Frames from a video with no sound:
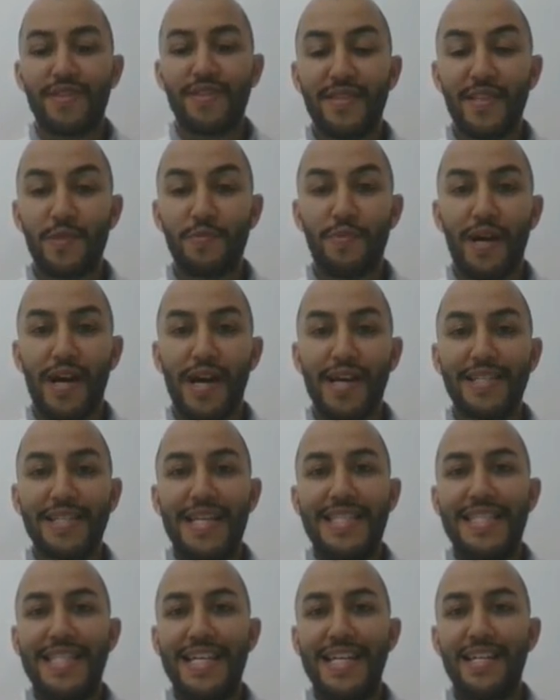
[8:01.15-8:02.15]

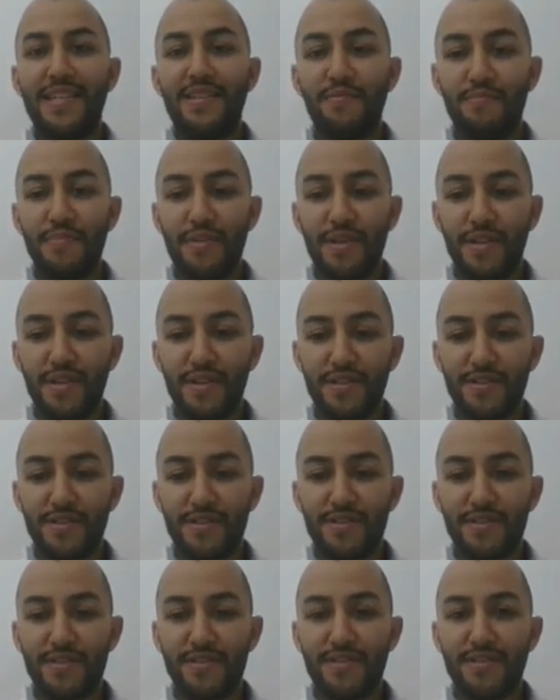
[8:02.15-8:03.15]
despite, and then
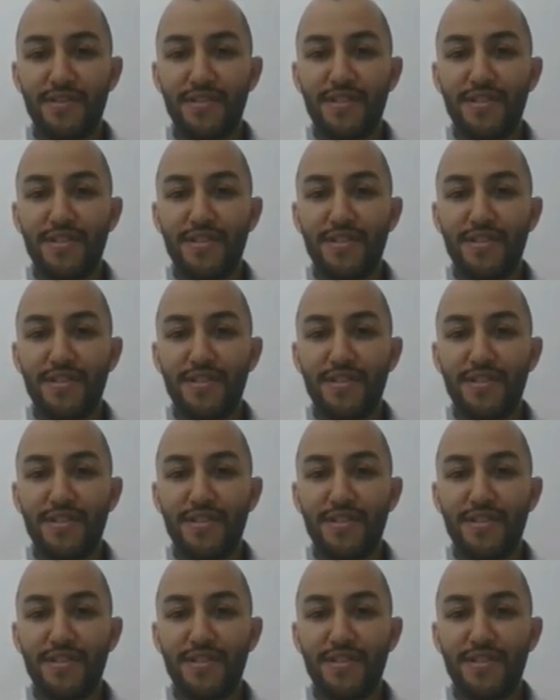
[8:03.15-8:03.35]
because.